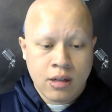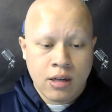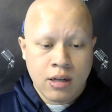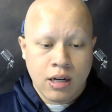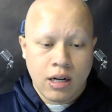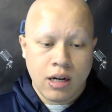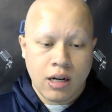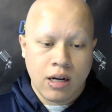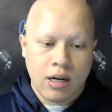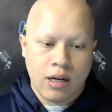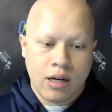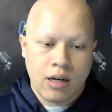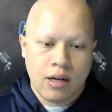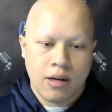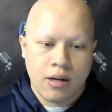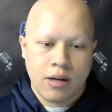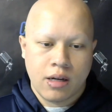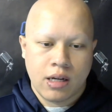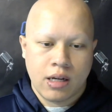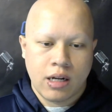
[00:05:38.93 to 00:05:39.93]

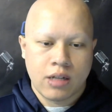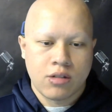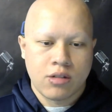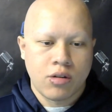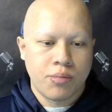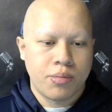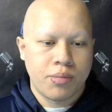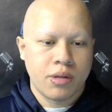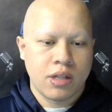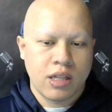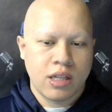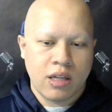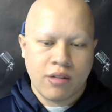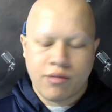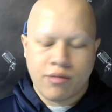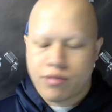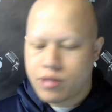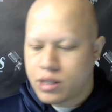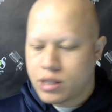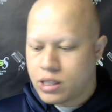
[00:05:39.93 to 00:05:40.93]
And I don't
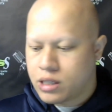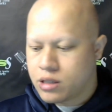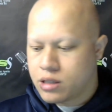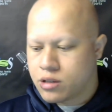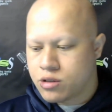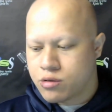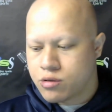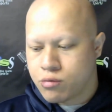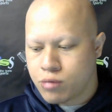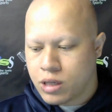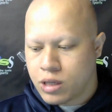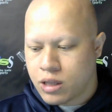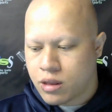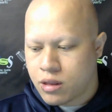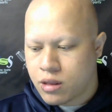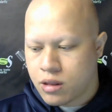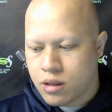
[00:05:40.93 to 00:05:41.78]
believe he is with